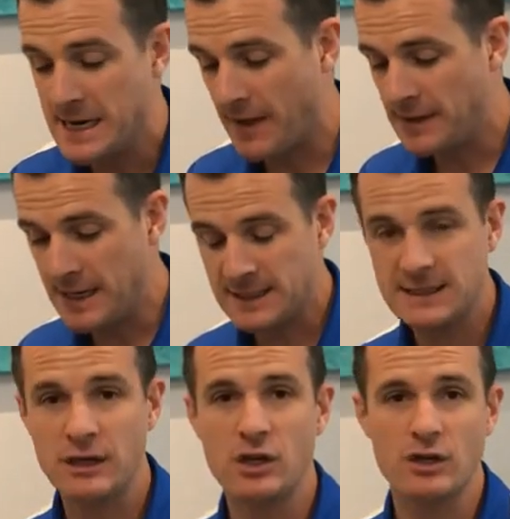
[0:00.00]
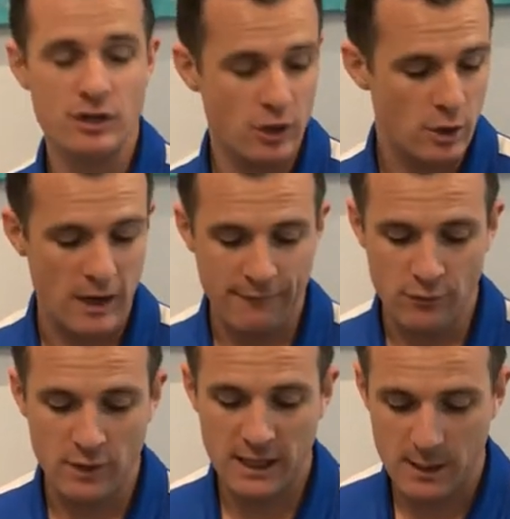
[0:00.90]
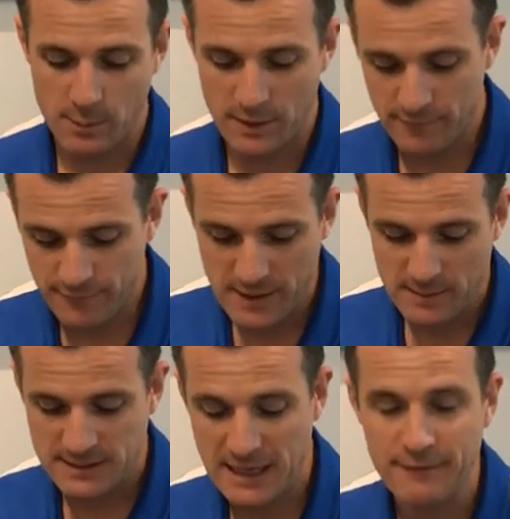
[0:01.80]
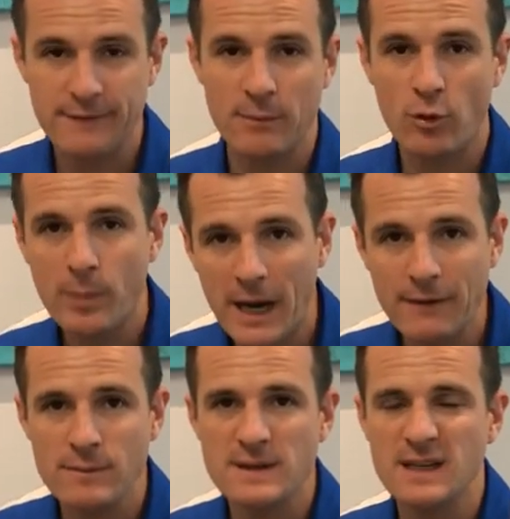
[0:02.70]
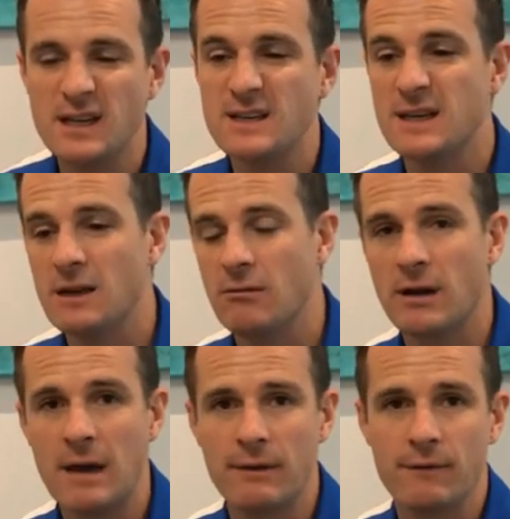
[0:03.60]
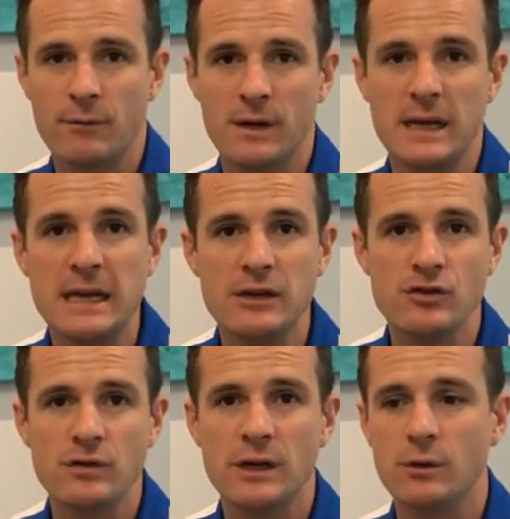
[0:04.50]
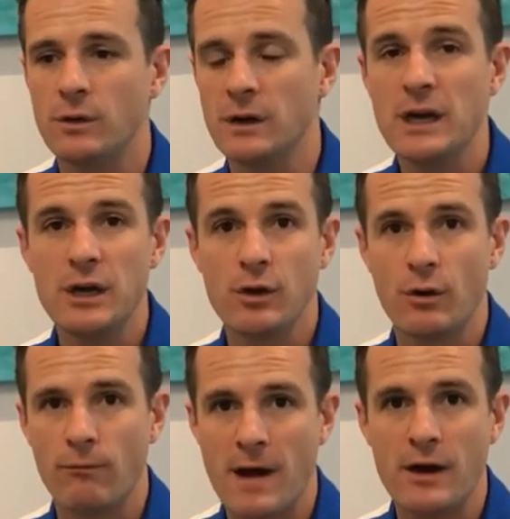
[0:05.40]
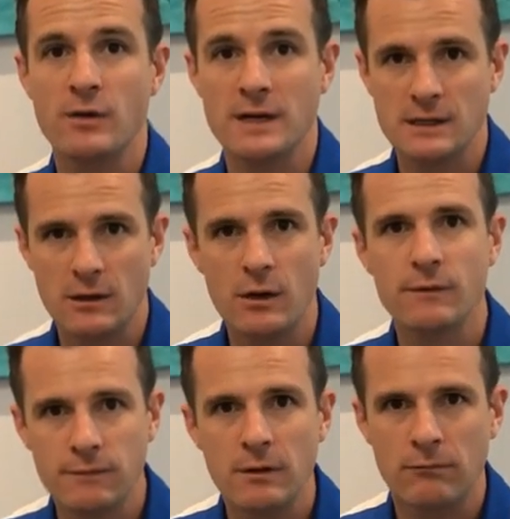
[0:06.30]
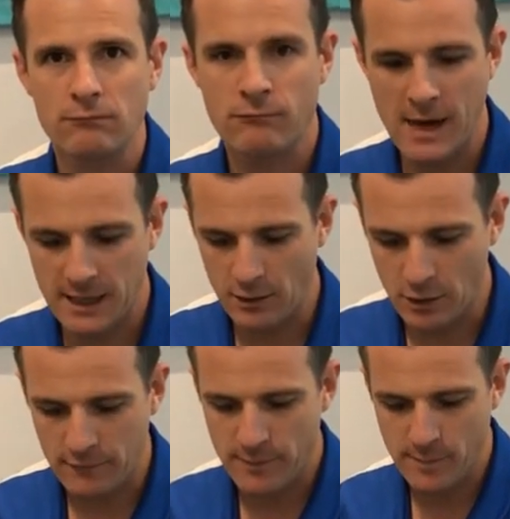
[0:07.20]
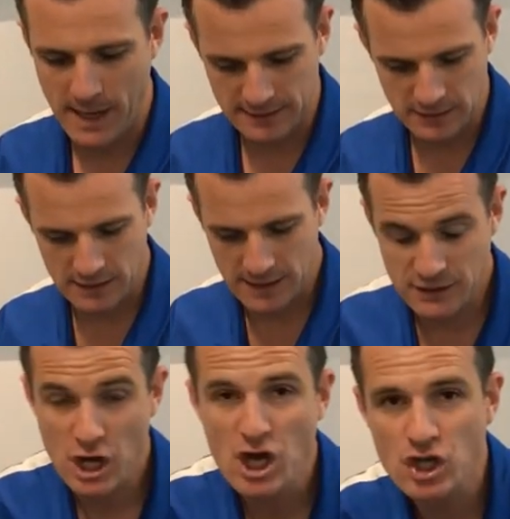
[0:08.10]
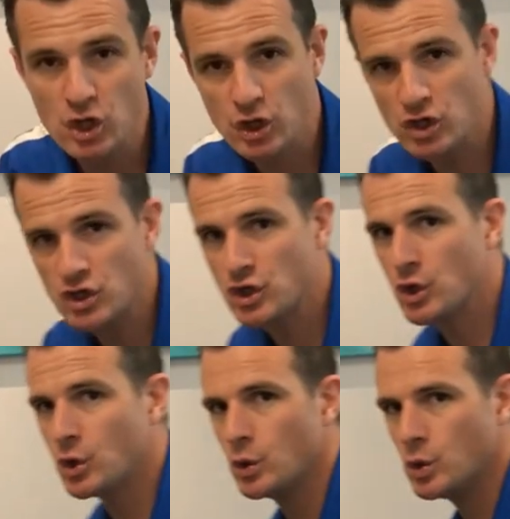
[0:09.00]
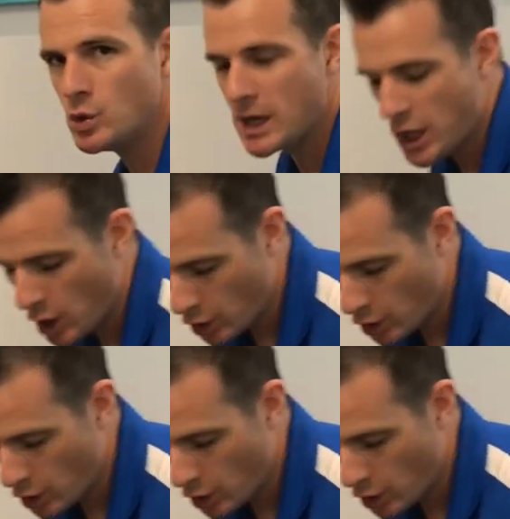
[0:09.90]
Now, the next thing you can do, if you're getting a bit of patellofemoral pain from sitting, say you're recovering from a knee injury, or you're a runner who does a lot of running, a lot of impact in your knees, you can do